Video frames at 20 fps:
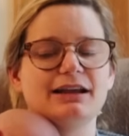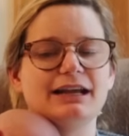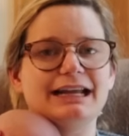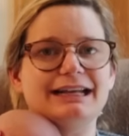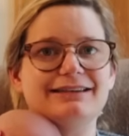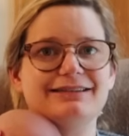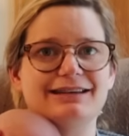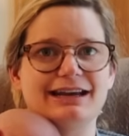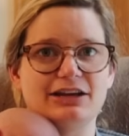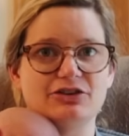
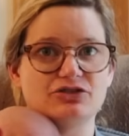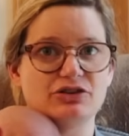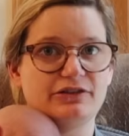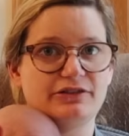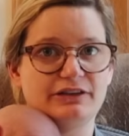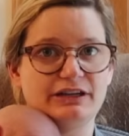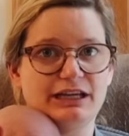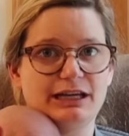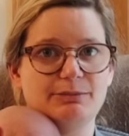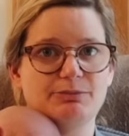It's dangerous
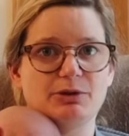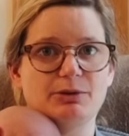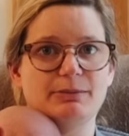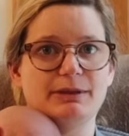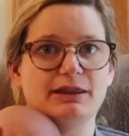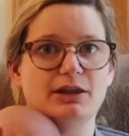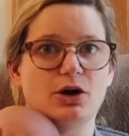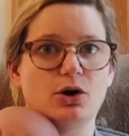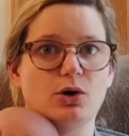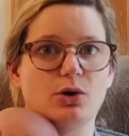to keep them
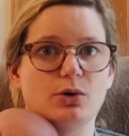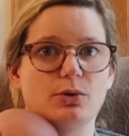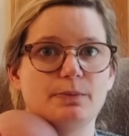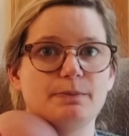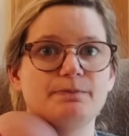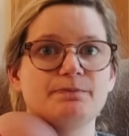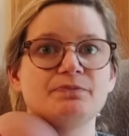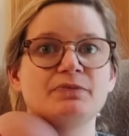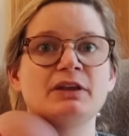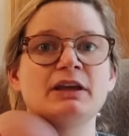in the
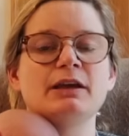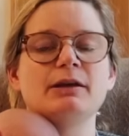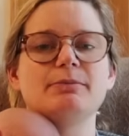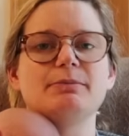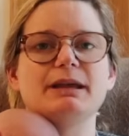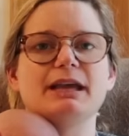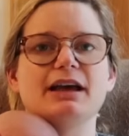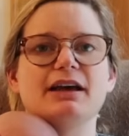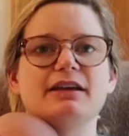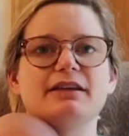home
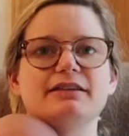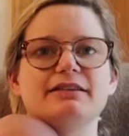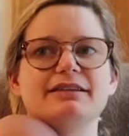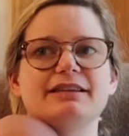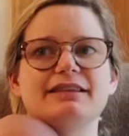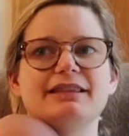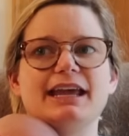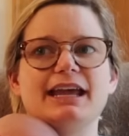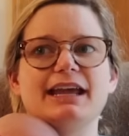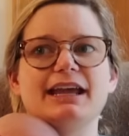because
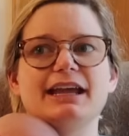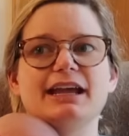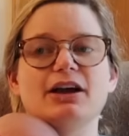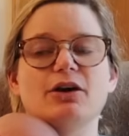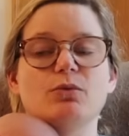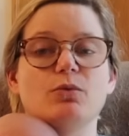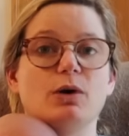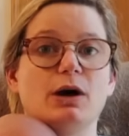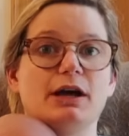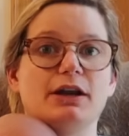they,
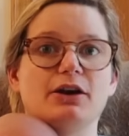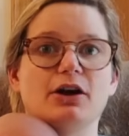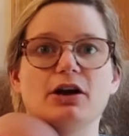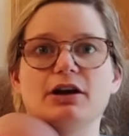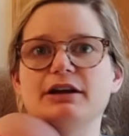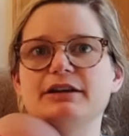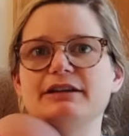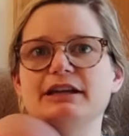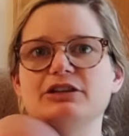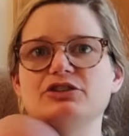one,
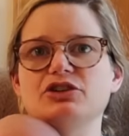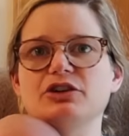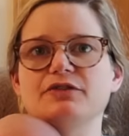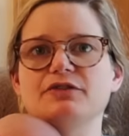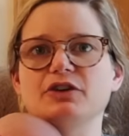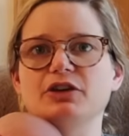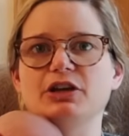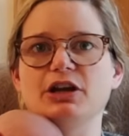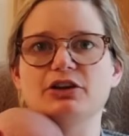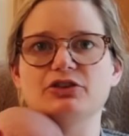are a danger
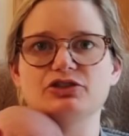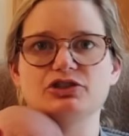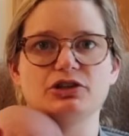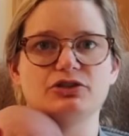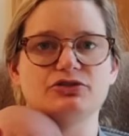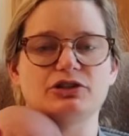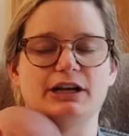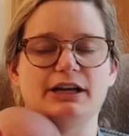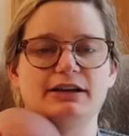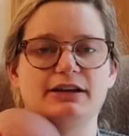for young
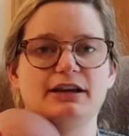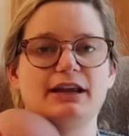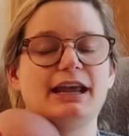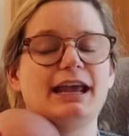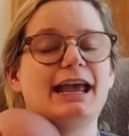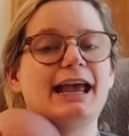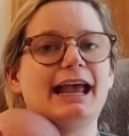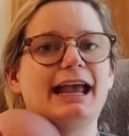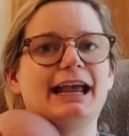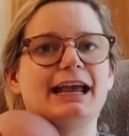children,
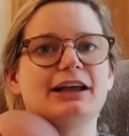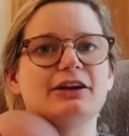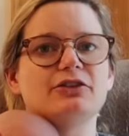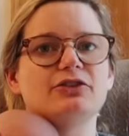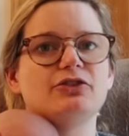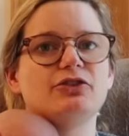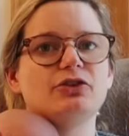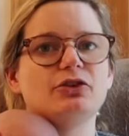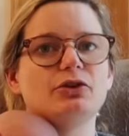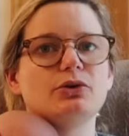and
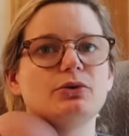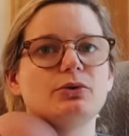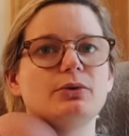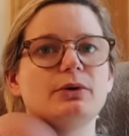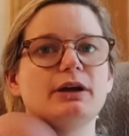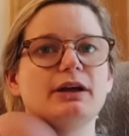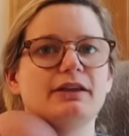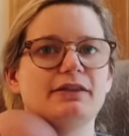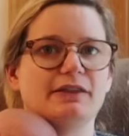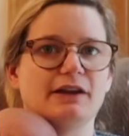two,
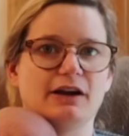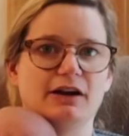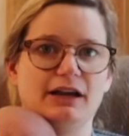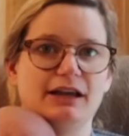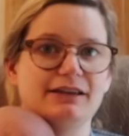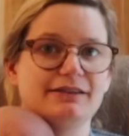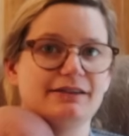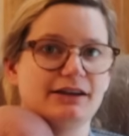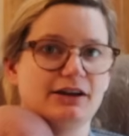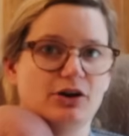there
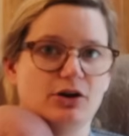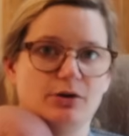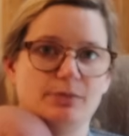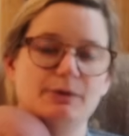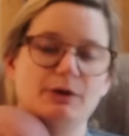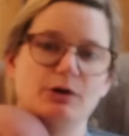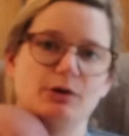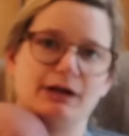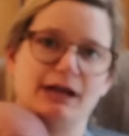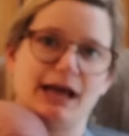is an
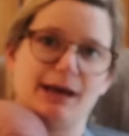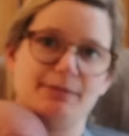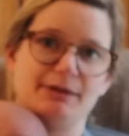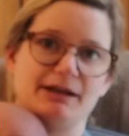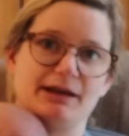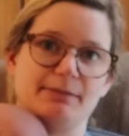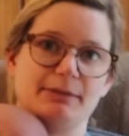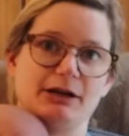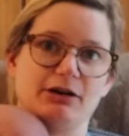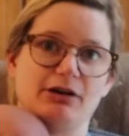opioid
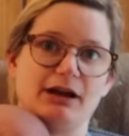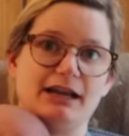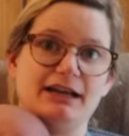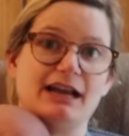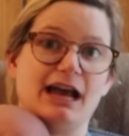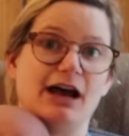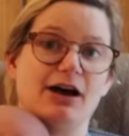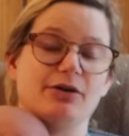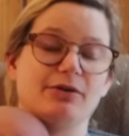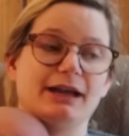epidemic right
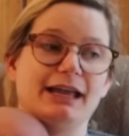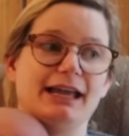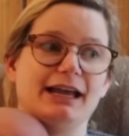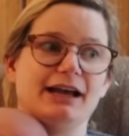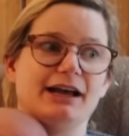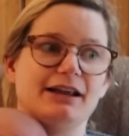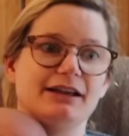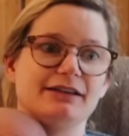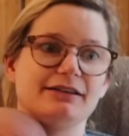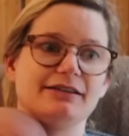now,
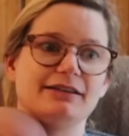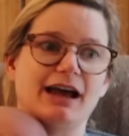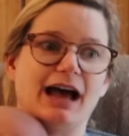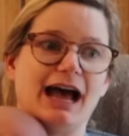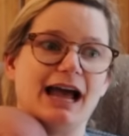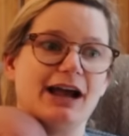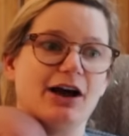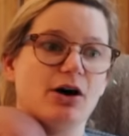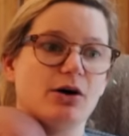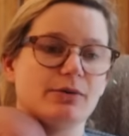and
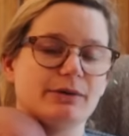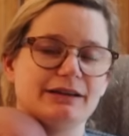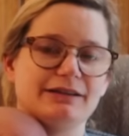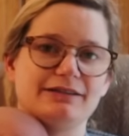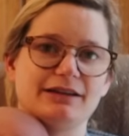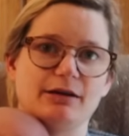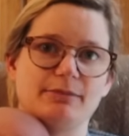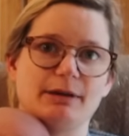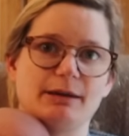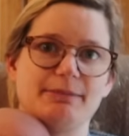I always
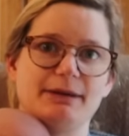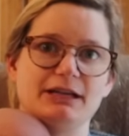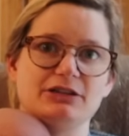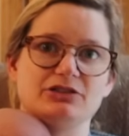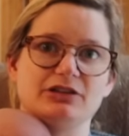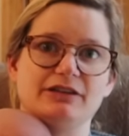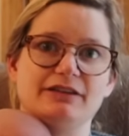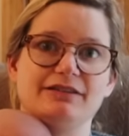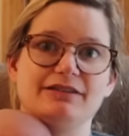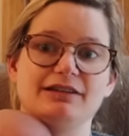tell my
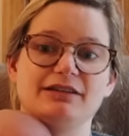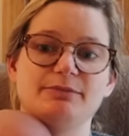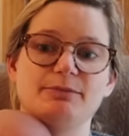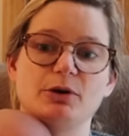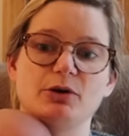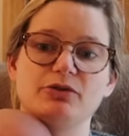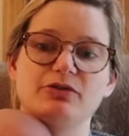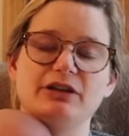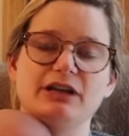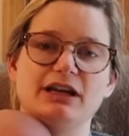patients
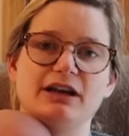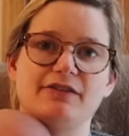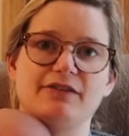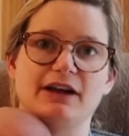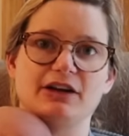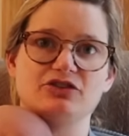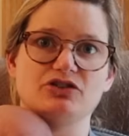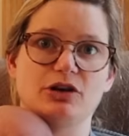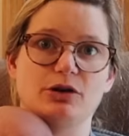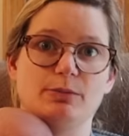disposing of
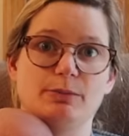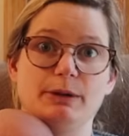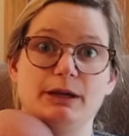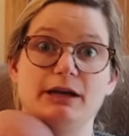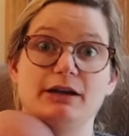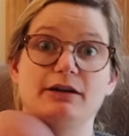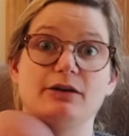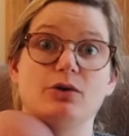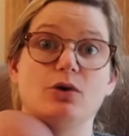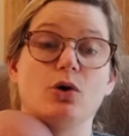extra
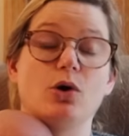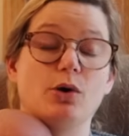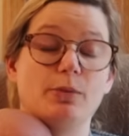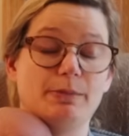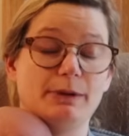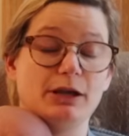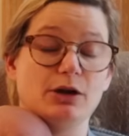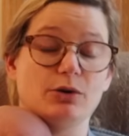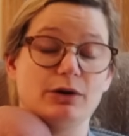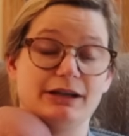
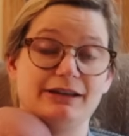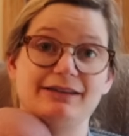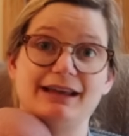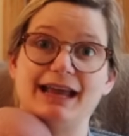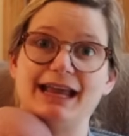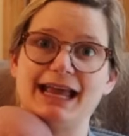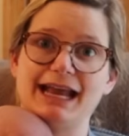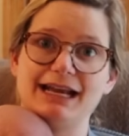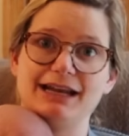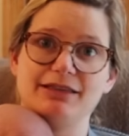opioids
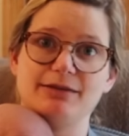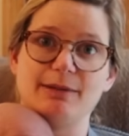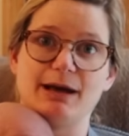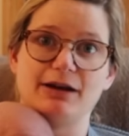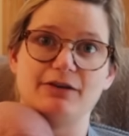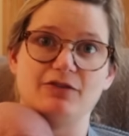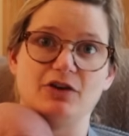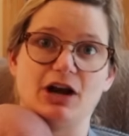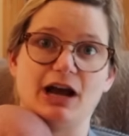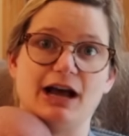and getting them out
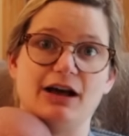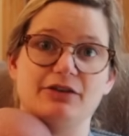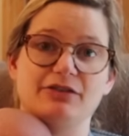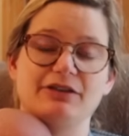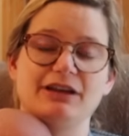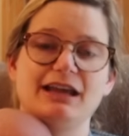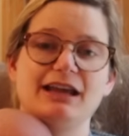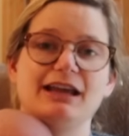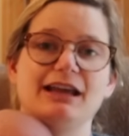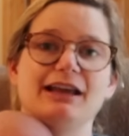of your house
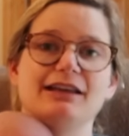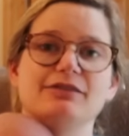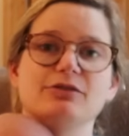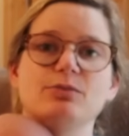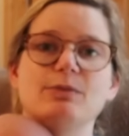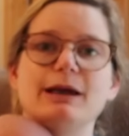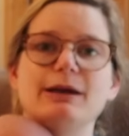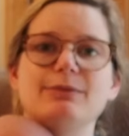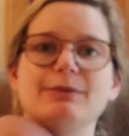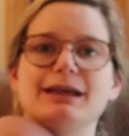is a
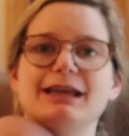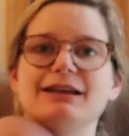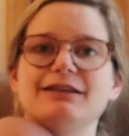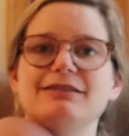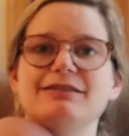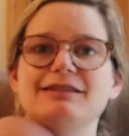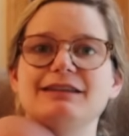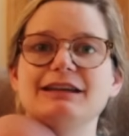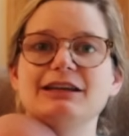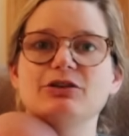way we can
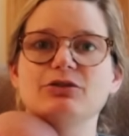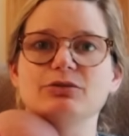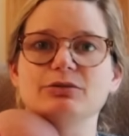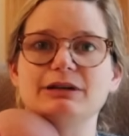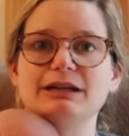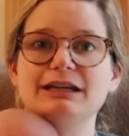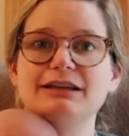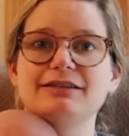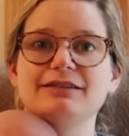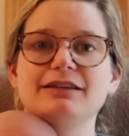
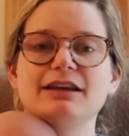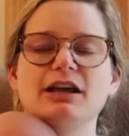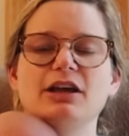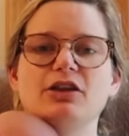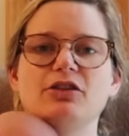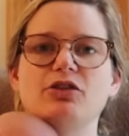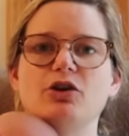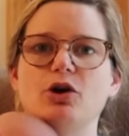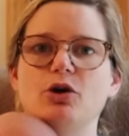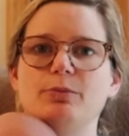decrease
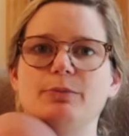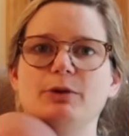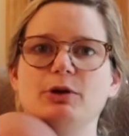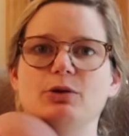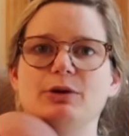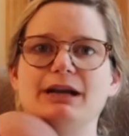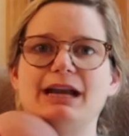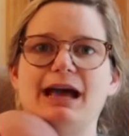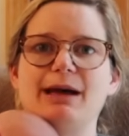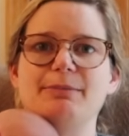the
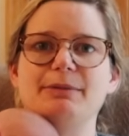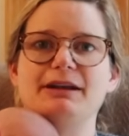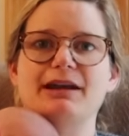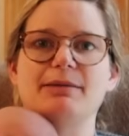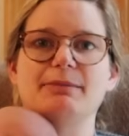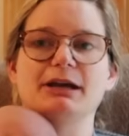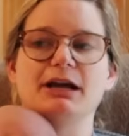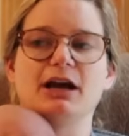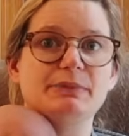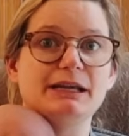opioid epidemic.